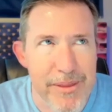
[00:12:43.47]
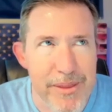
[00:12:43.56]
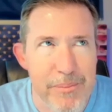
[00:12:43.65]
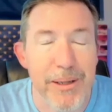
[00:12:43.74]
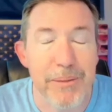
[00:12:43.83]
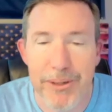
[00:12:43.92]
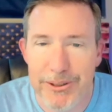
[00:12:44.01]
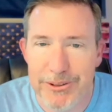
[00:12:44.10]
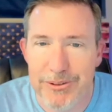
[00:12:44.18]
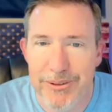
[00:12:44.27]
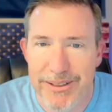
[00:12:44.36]
the big
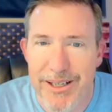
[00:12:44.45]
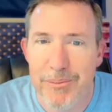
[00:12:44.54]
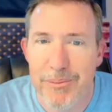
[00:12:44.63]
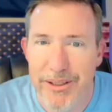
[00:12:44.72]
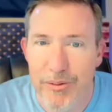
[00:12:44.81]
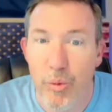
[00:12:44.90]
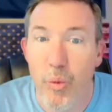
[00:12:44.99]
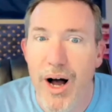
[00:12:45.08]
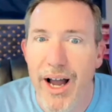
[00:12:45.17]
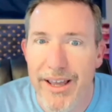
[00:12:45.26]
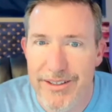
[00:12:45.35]
picture of the company or
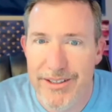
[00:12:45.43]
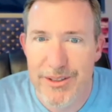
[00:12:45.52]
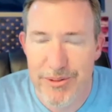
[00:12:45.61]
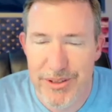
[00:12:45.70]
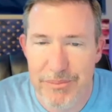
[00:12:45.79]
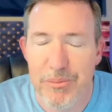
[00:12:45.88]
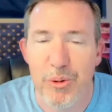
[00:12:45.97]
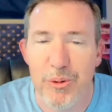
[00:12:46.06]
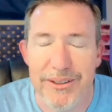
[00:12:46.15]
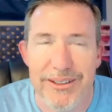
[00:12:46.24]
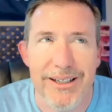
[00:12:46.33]
why this was
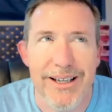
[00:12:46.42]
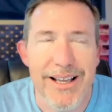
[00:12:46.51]
important.